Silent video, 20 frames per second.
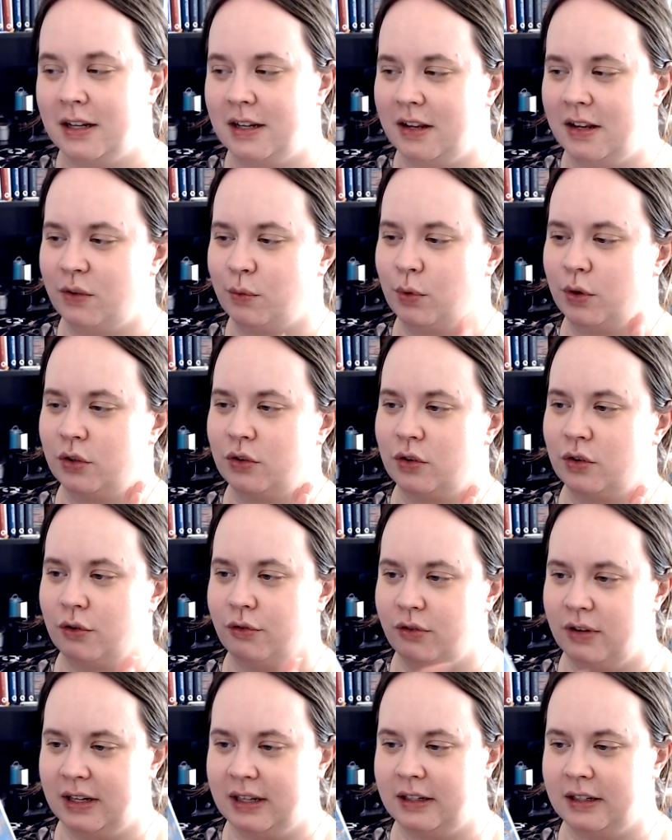This was
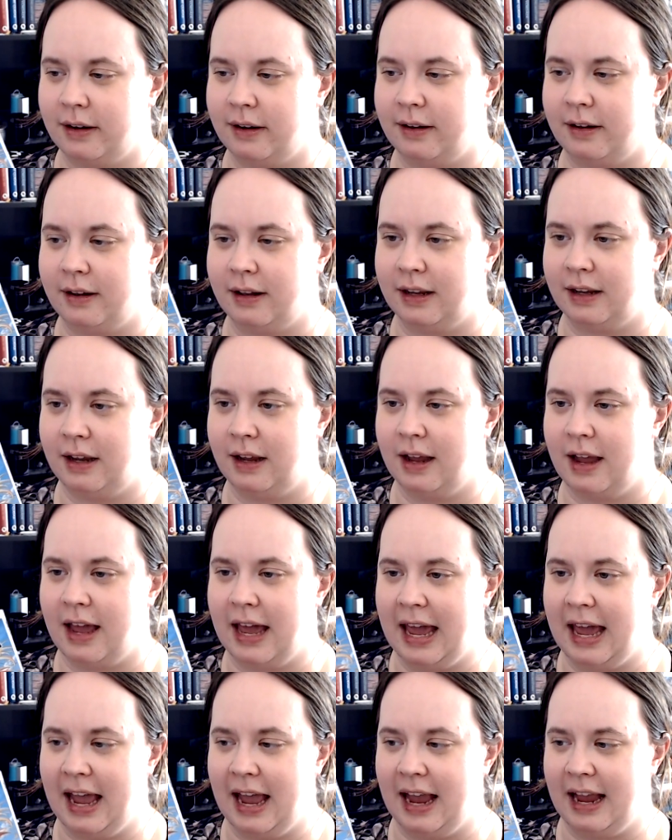originally
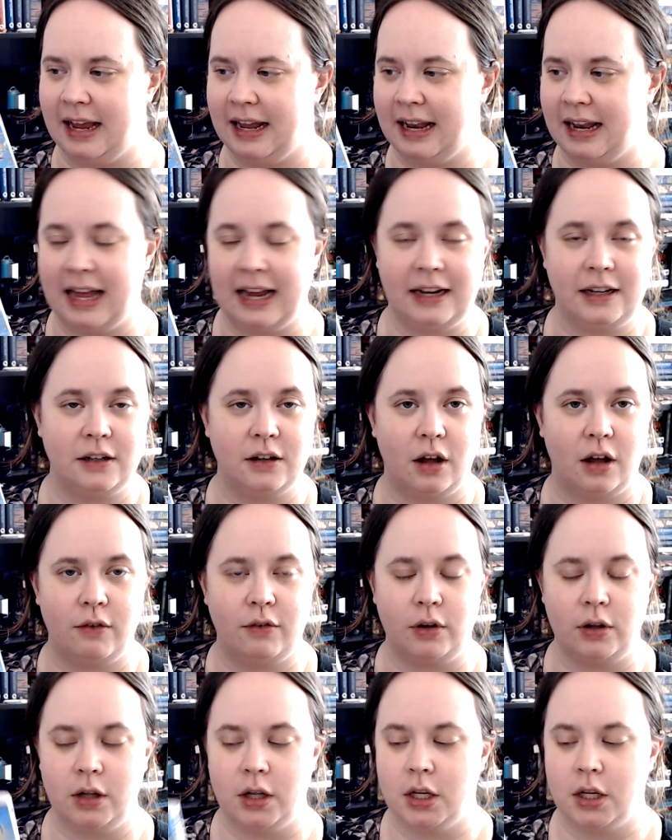a light
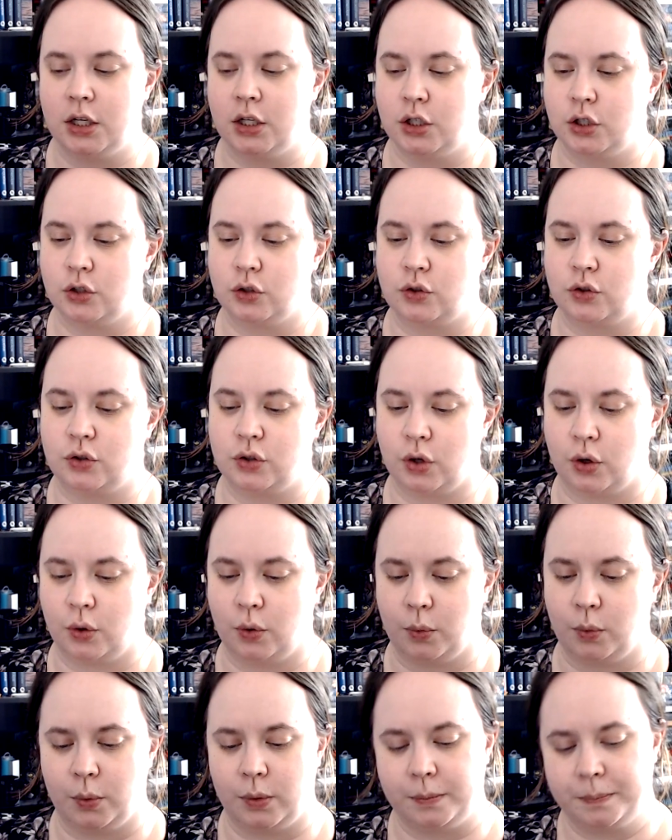novel,
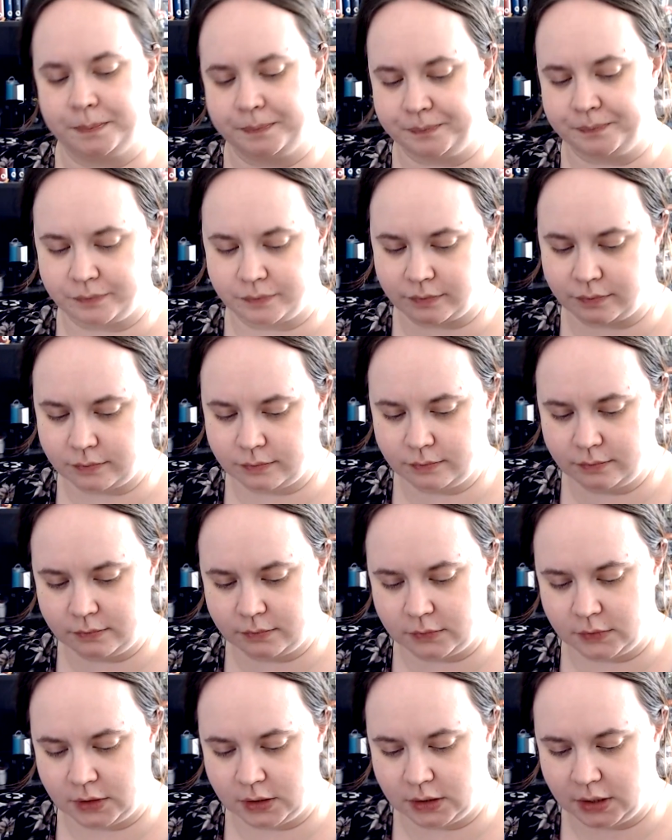so
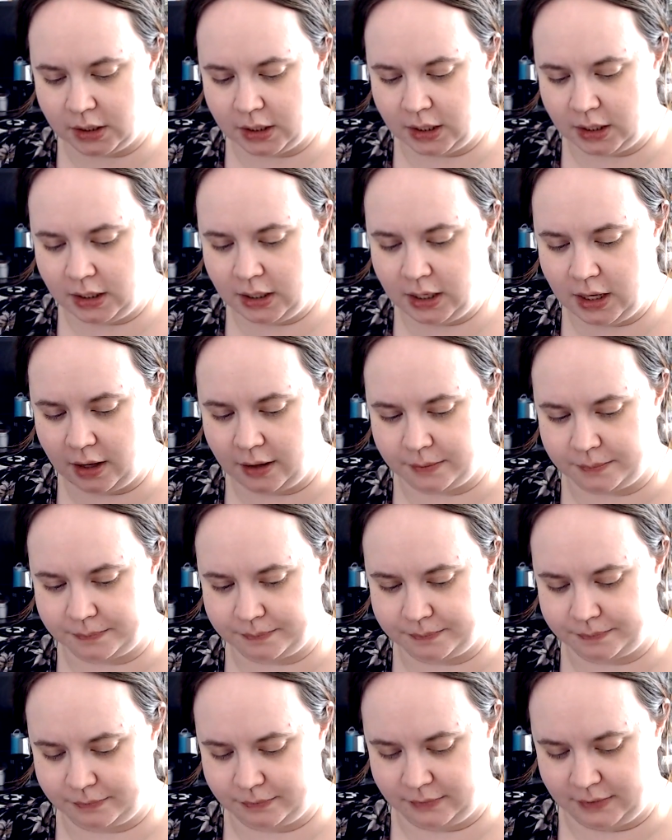yeah,
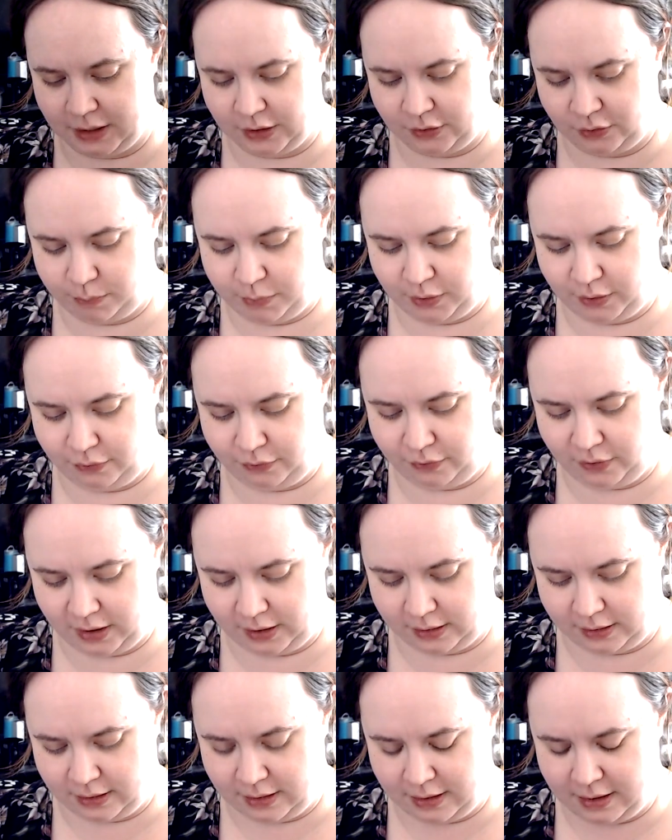that's pretty
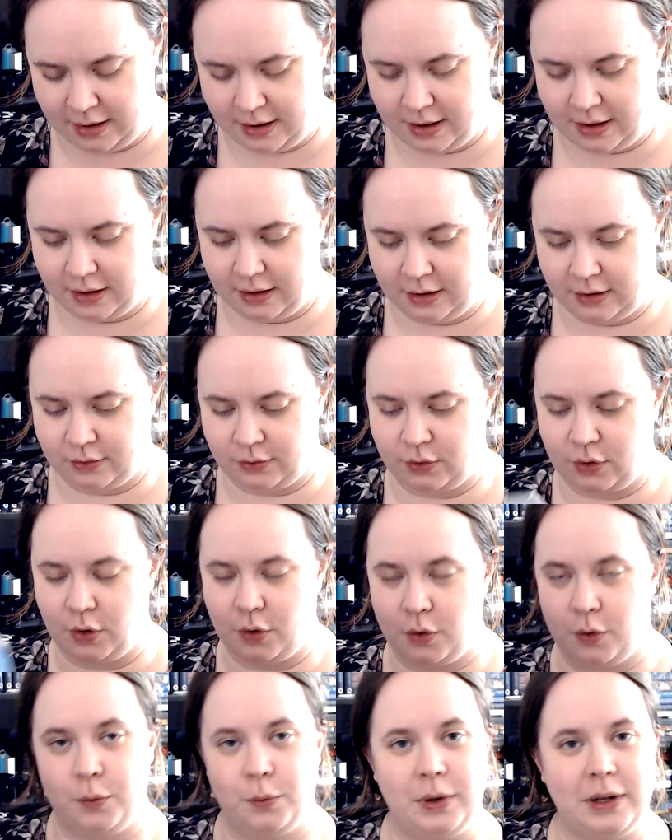fun.
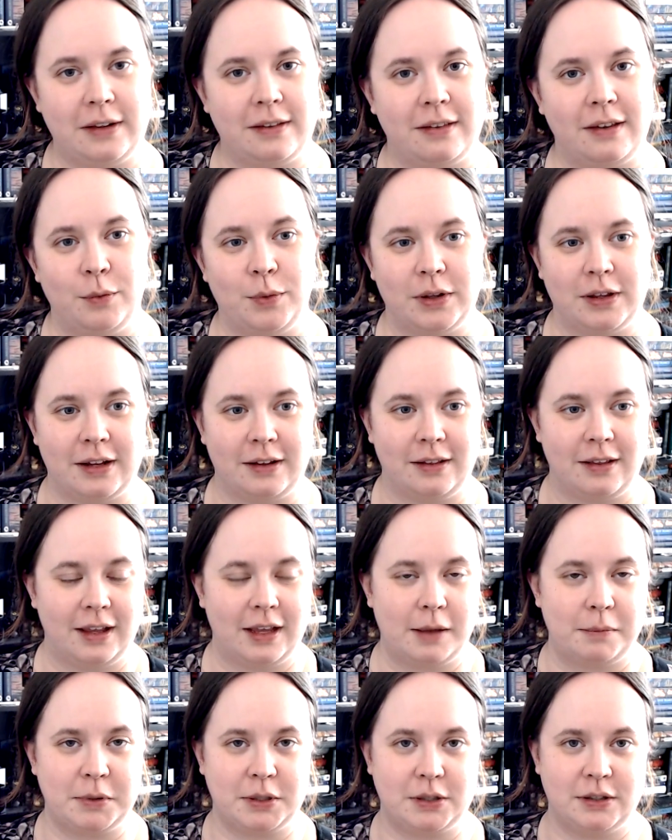So we'll see what I
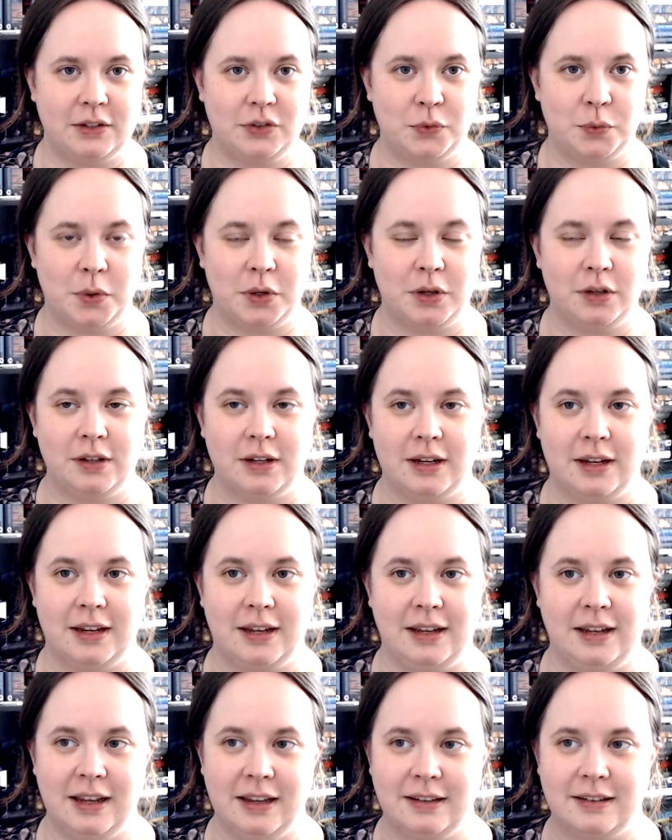think about this one.
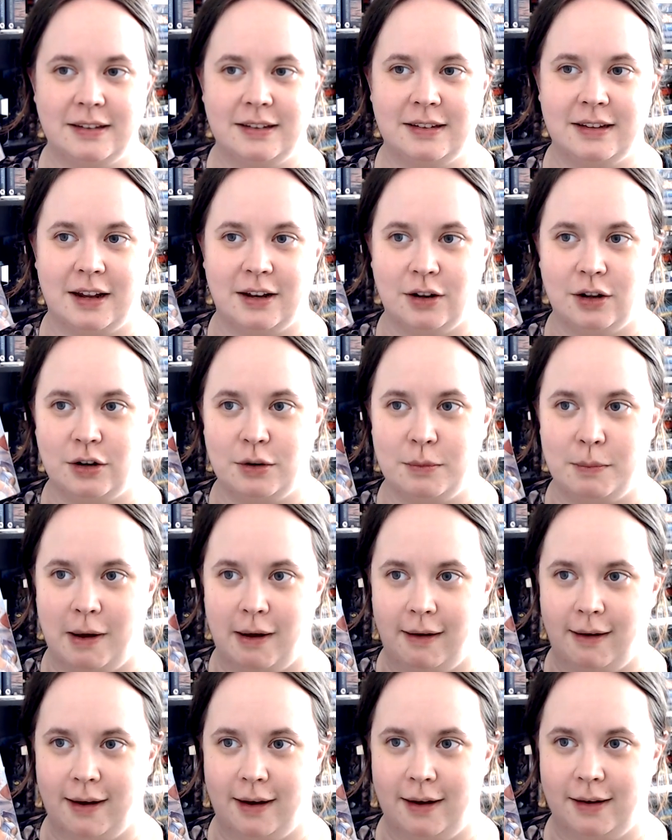Yes, another
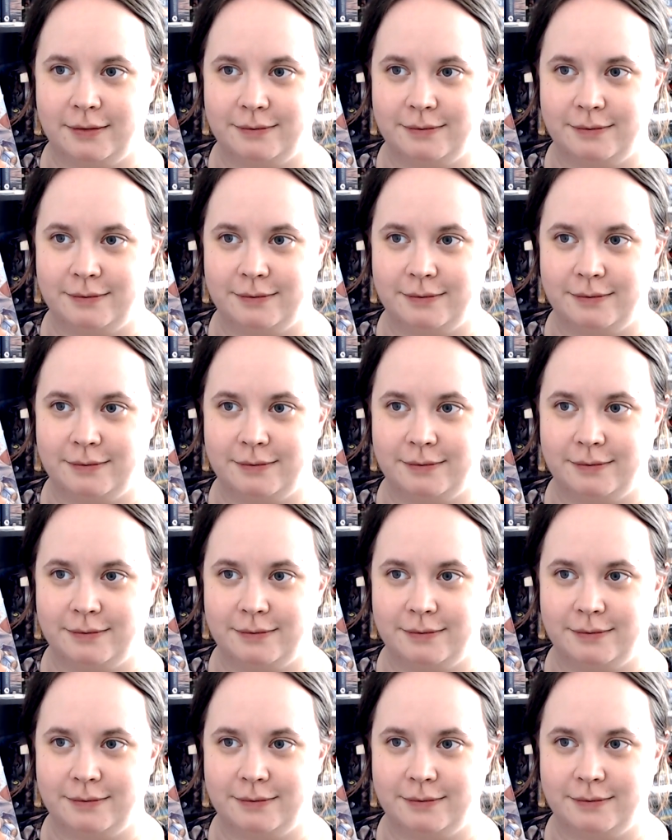manga.